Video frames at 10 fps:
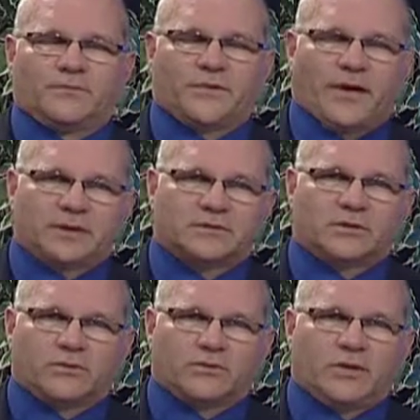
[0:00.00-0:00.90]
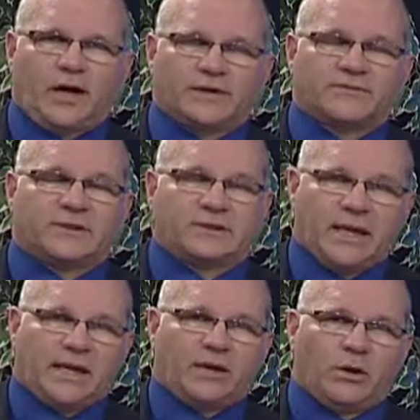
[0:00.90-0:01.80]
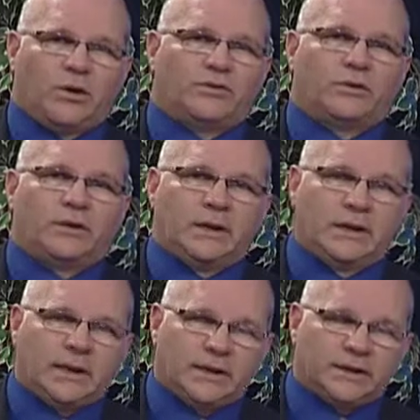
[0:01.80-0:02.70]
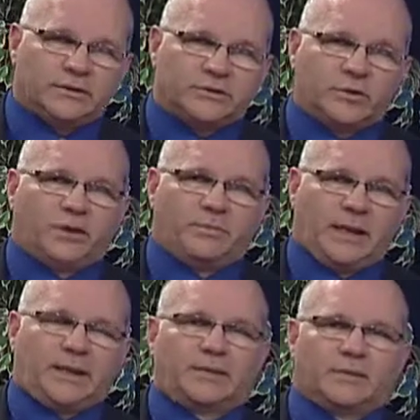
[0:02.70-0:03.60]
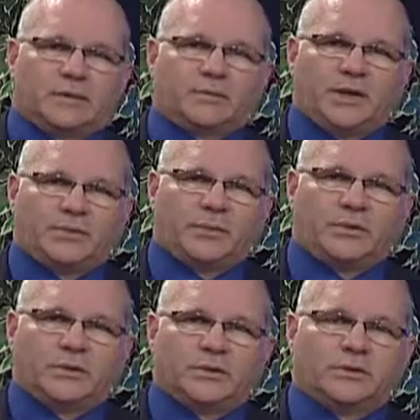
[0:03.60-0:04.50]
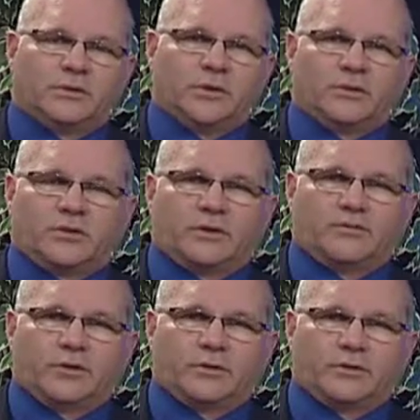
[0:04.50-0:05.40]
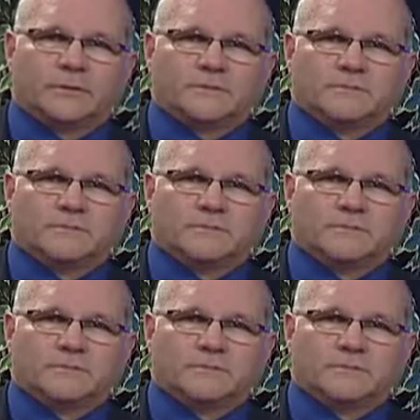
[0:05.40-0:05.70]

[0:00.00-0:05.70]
That's their philosophy. Take it over, and you do it by killing people who don't convert.